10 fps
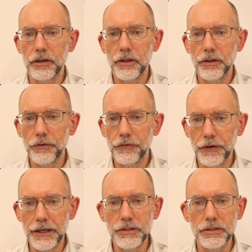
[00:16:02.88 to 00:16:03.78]
the
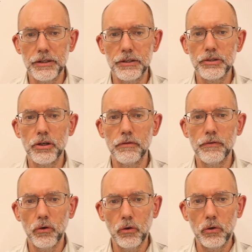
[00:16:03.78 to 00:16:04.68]
faces of
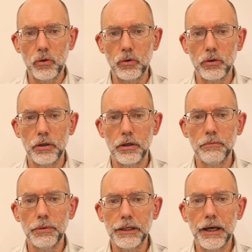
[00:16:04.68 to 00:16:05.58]
all
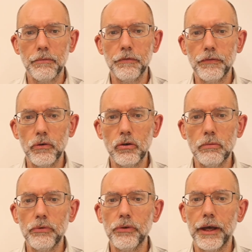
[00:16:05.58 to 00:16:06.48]
become
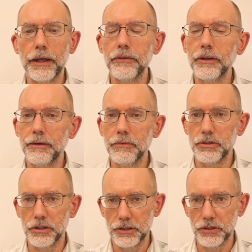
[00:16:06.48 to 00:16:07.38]
forms and
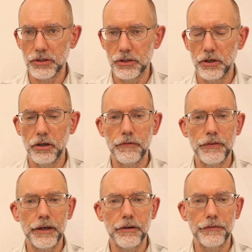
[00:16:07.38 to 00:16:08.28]
images of
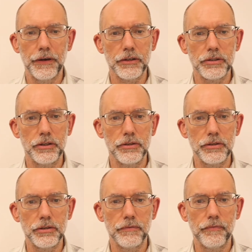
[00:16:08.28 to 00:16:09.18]
their
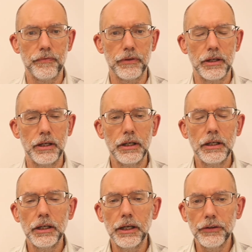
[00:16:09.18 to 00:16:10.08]
affections.
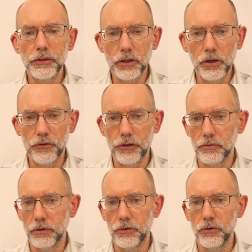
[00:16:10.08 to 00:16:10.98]
And in
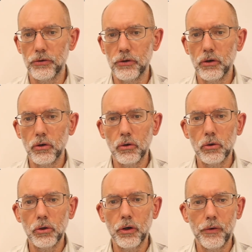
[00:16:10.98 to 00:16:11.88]
consequence,
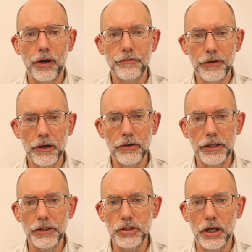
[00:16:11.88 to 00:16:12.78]
all who have known
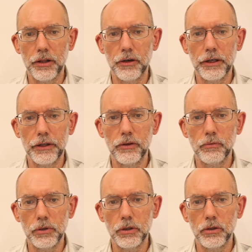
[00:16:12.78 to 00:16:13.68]
each other in the
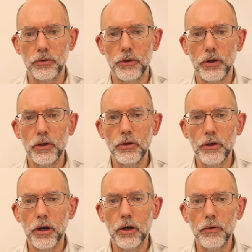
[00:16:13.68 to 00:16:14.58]
world
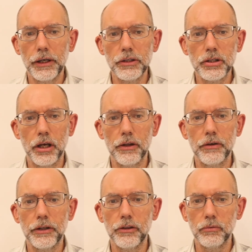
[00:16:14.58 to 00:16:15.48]
know each other
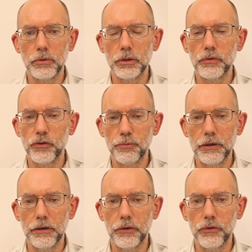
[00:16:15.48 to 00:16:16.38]
in the world of
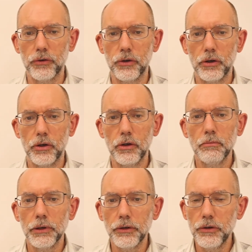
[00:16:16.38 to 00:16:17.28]
spirits,
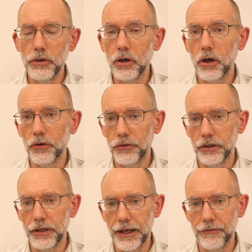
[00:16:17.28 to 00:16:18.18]
but not in
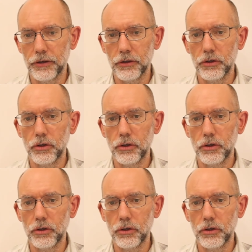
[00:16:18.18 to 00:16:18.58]
heaven,